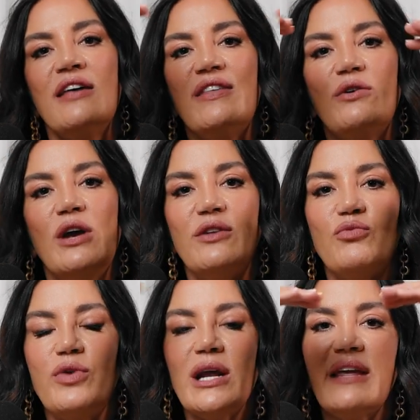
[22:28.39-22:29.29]

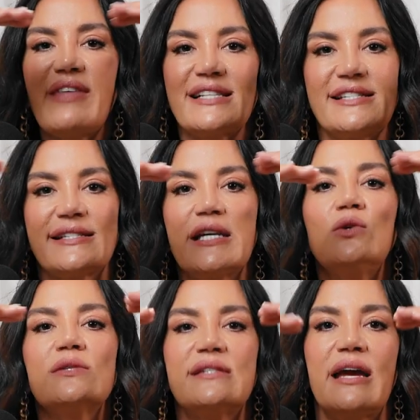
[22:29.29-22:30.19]
That
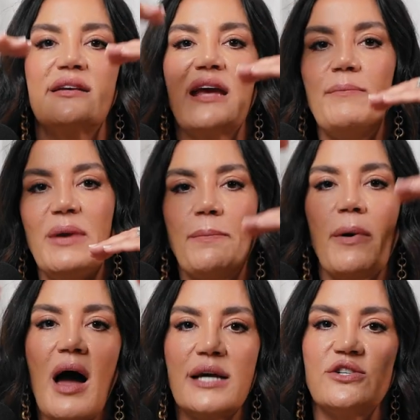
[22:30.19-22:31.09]
skill set can be
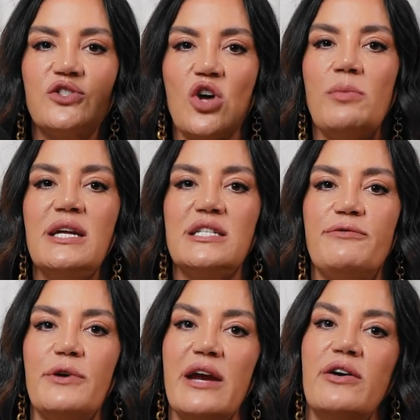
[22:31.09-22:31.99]
applied to so many
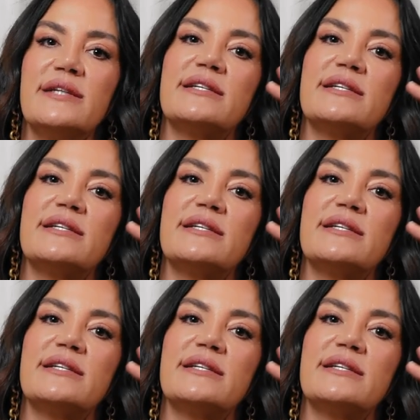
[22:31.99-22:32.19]
different areas,